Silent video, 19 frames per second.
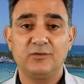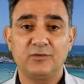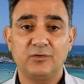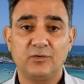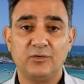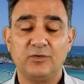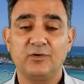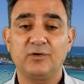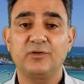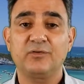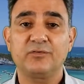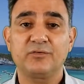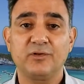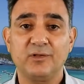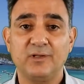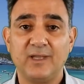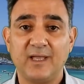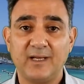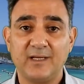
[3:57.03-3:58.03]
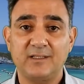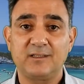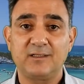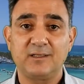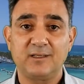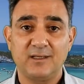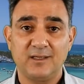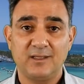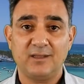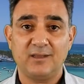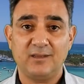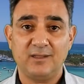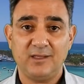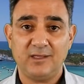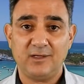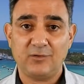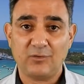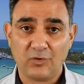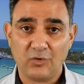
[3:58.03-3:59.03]
So you're going to select
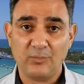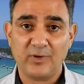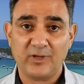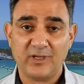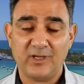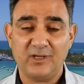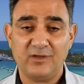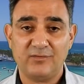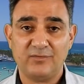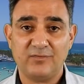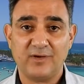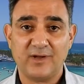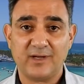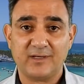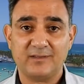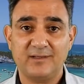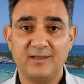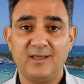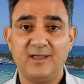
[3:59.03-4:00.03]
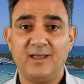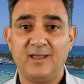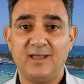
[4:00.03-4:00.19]
the chroma key effect,